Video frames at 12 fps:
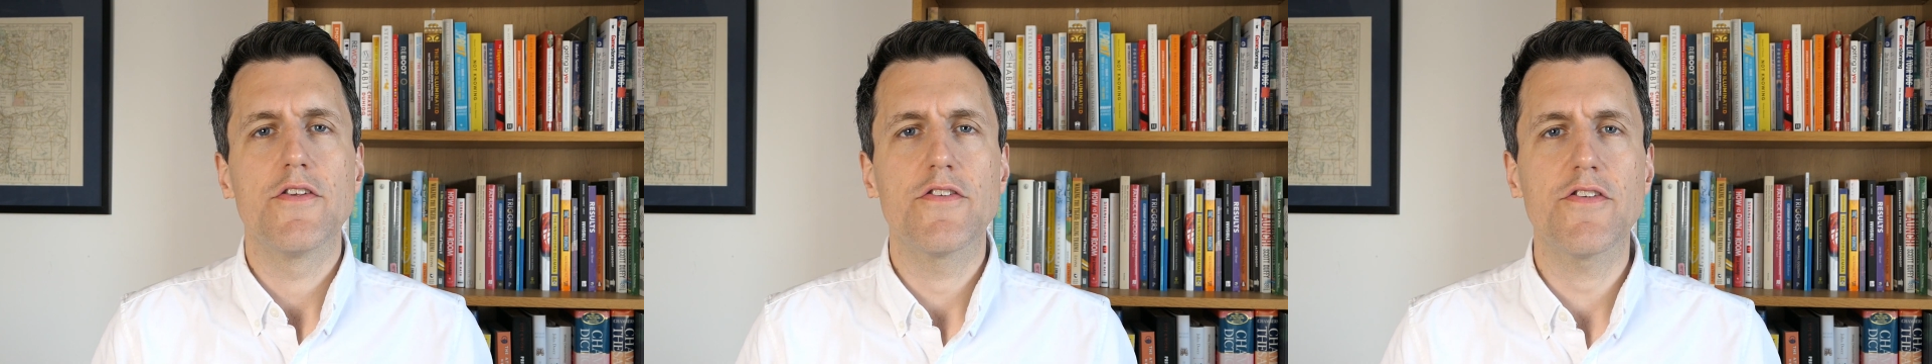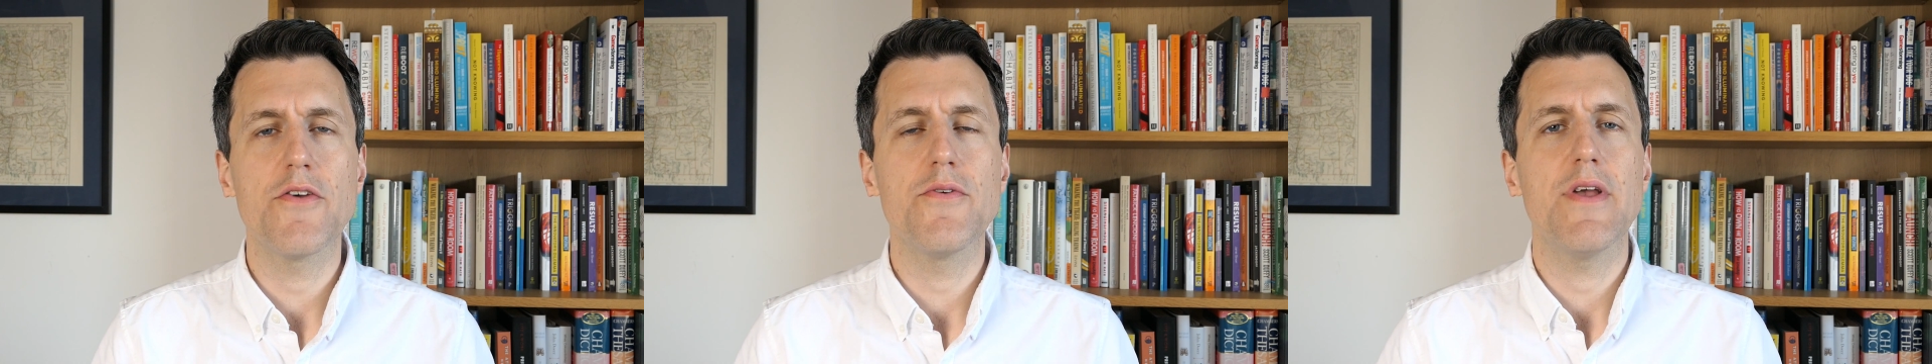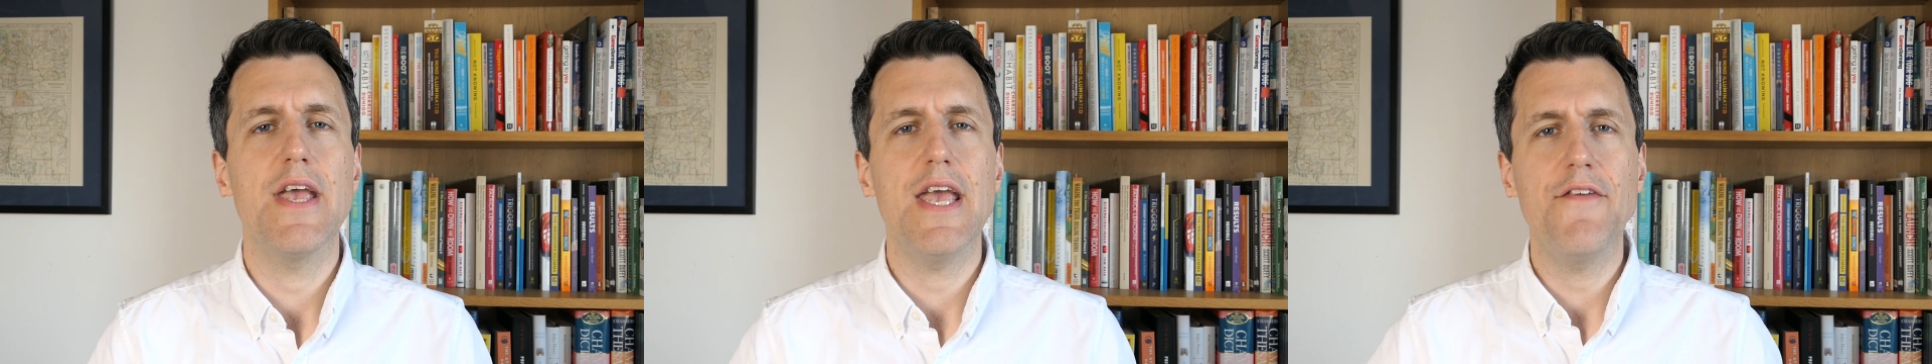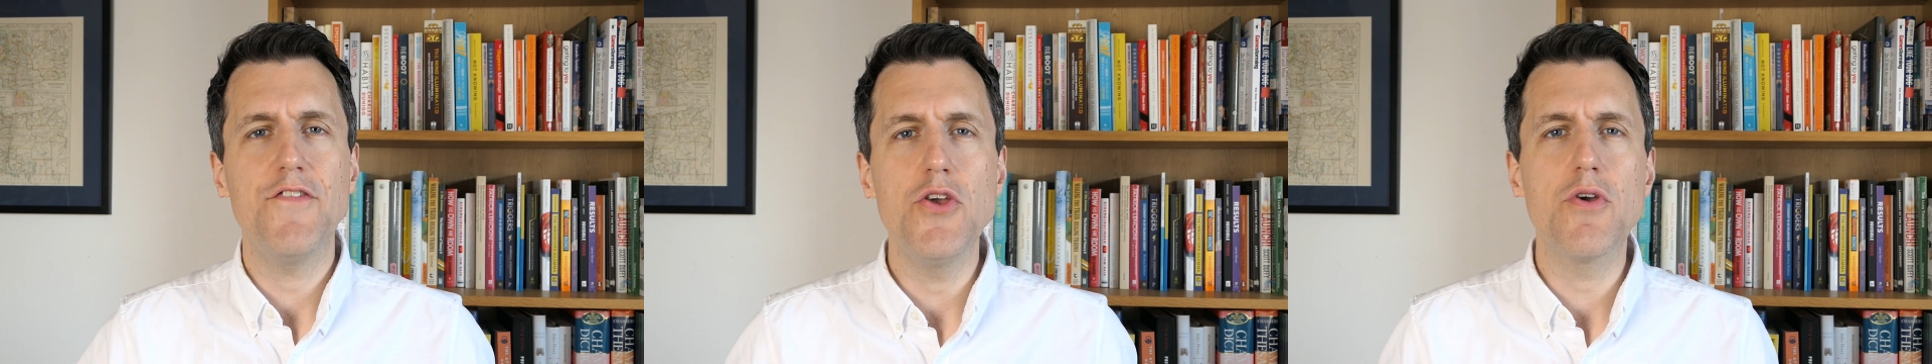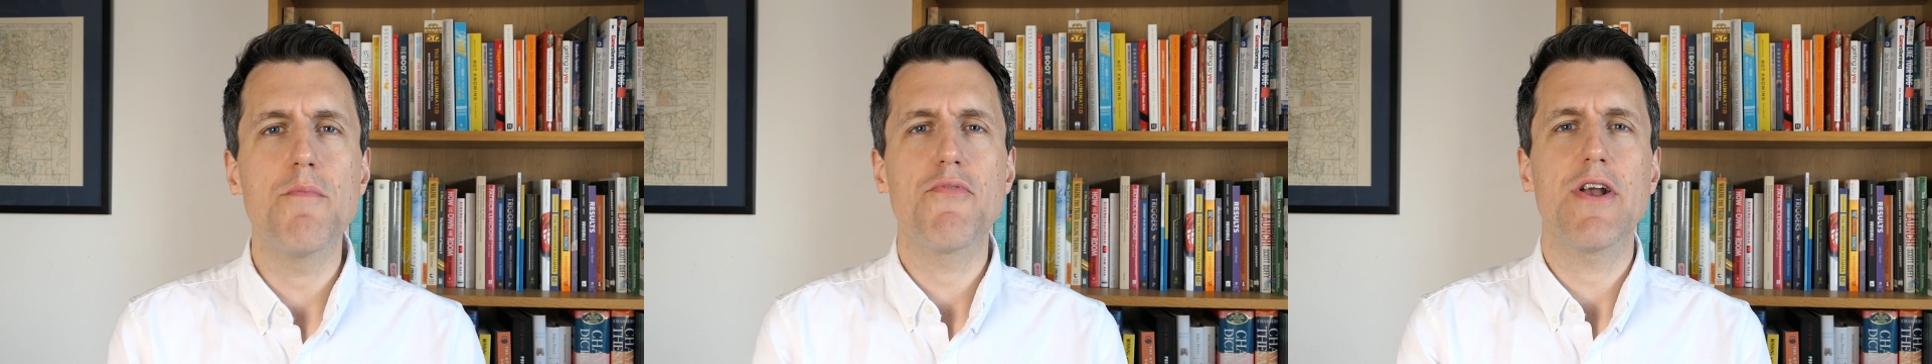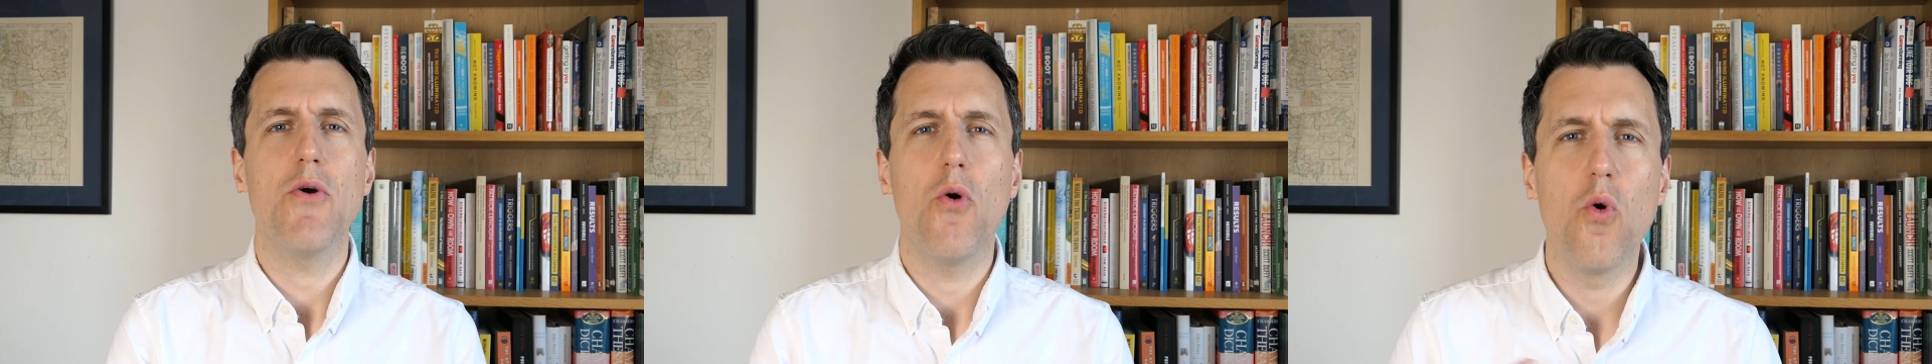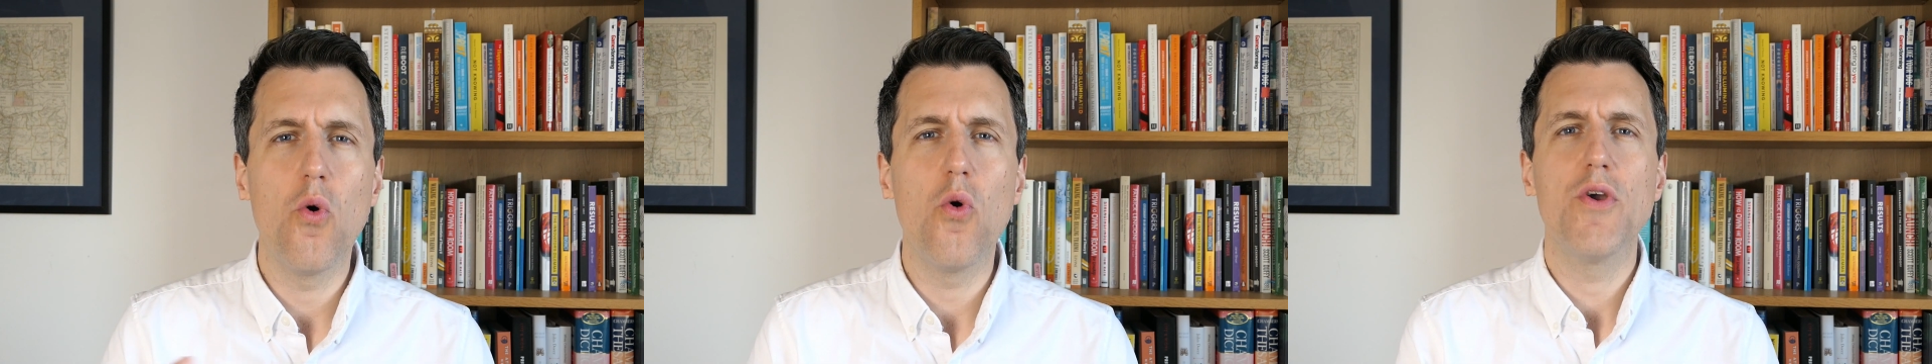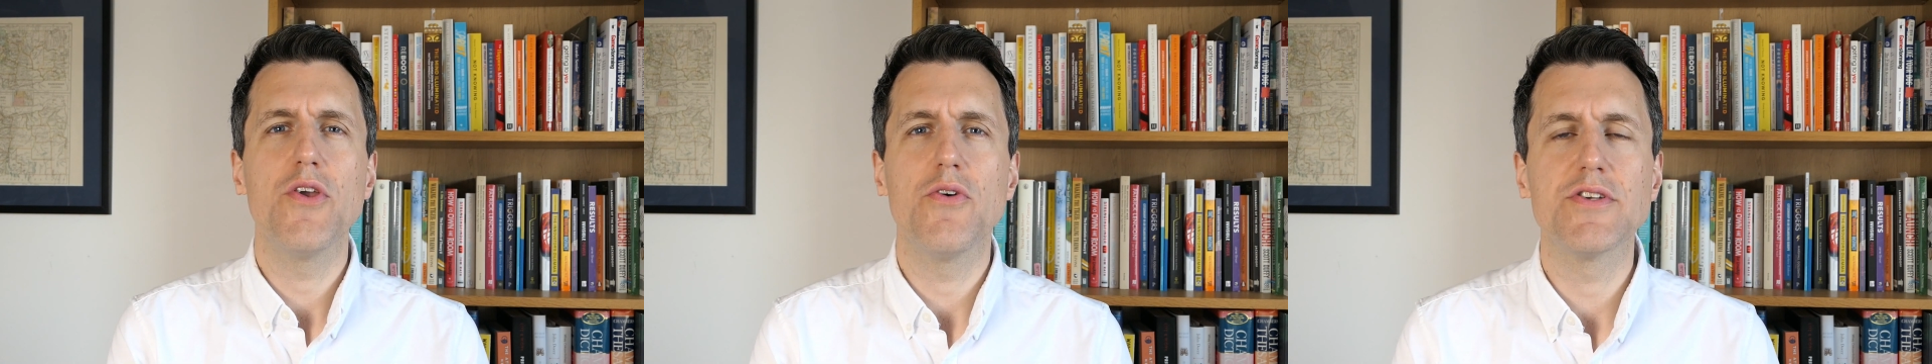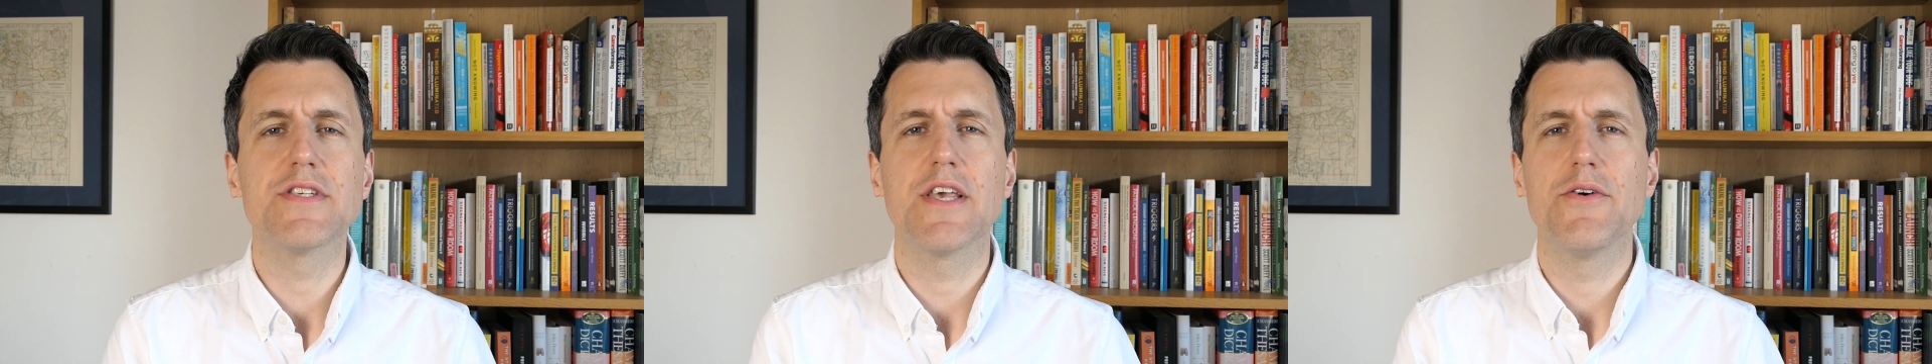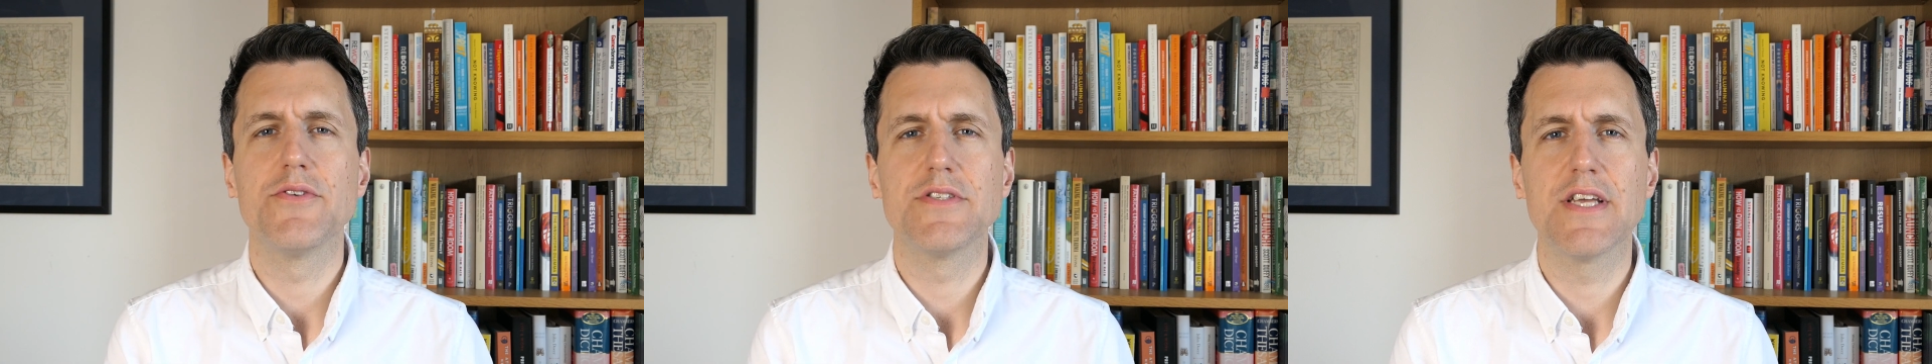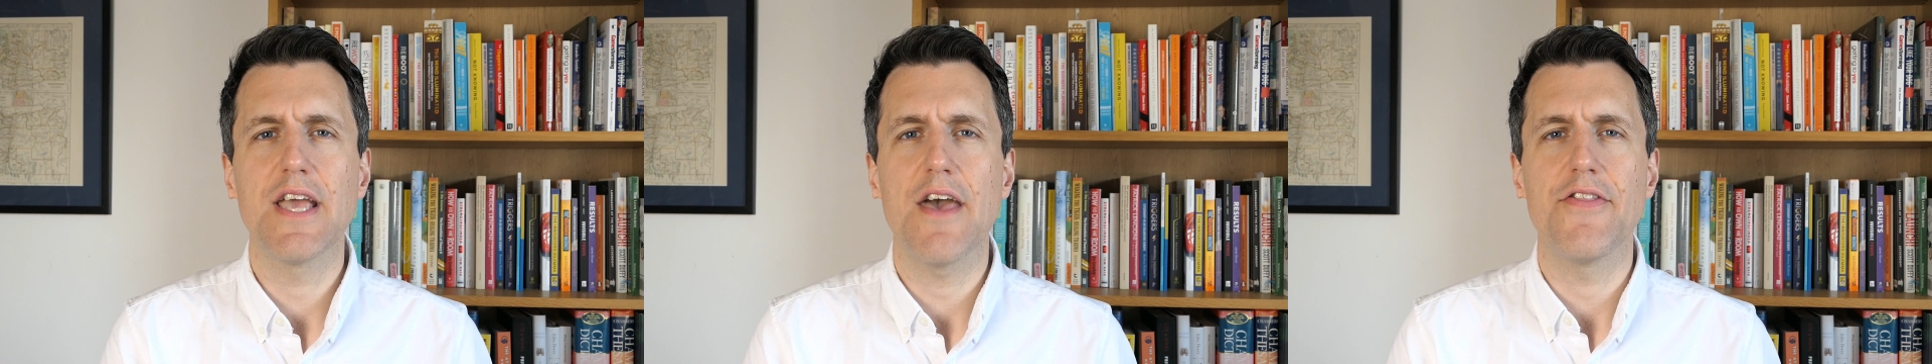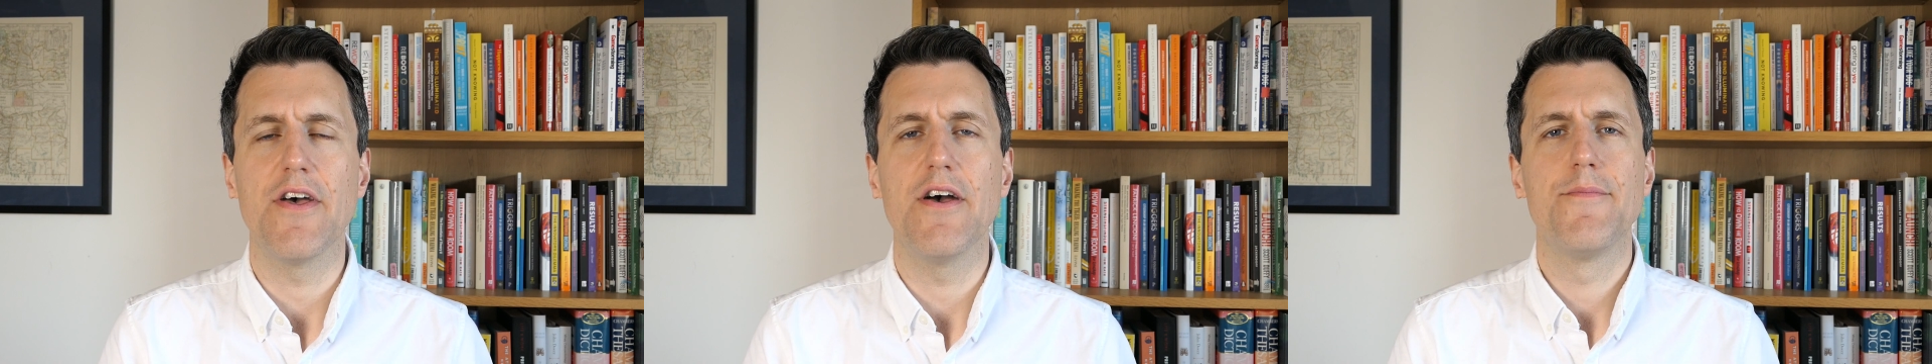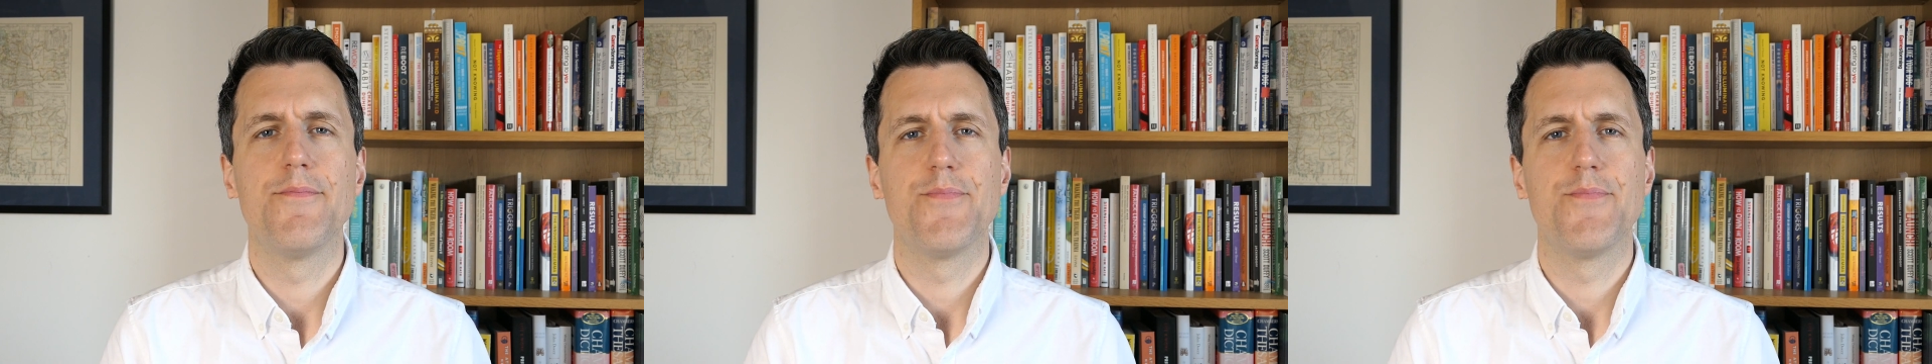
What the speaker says: So if you can bring all your skills together,